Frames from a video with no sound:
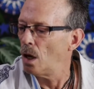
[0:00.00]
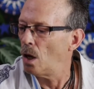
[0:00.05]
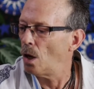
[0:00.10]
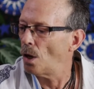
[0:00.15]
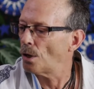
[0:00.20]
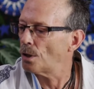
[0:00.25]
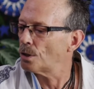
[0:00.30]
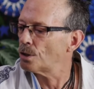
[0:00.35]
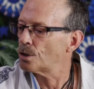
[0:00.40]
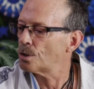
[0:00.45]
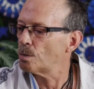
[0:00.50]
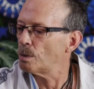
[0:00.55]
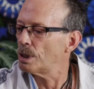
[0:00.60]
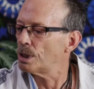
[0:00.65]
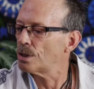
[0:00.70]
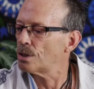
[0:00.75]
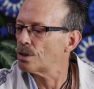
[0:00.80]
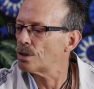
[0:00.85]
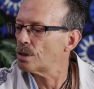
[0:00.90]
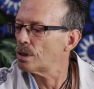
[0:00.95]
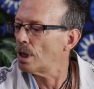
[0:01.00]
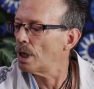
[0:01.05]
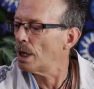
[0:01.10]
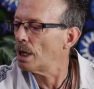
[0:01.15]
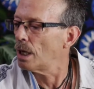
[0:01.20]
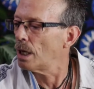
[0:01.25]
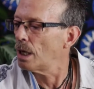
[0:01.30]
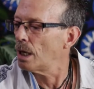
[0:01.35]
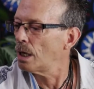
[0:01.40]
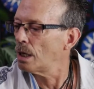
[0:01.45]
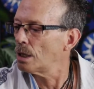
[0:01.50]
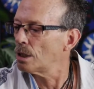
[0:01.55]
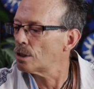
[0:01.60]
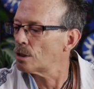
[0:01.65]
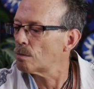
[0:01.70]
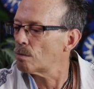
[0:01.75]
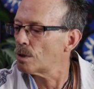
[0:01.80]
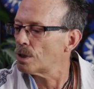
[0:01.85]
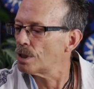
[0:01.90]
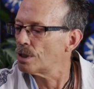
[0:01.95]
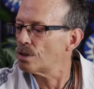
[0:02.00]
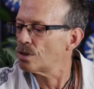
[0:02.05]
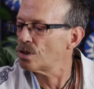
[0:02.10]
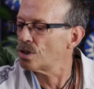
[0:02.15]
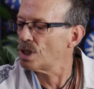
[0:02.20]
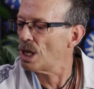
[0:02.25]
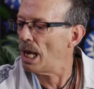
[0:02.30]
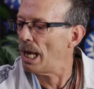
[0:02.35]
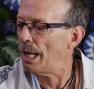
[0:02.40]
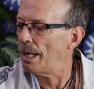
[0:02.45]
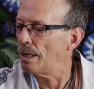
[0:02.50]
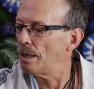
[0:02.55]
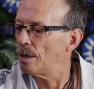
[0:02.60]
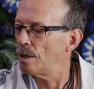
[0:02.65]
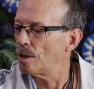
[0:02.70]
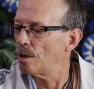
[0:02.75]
Auto switch settings, preset.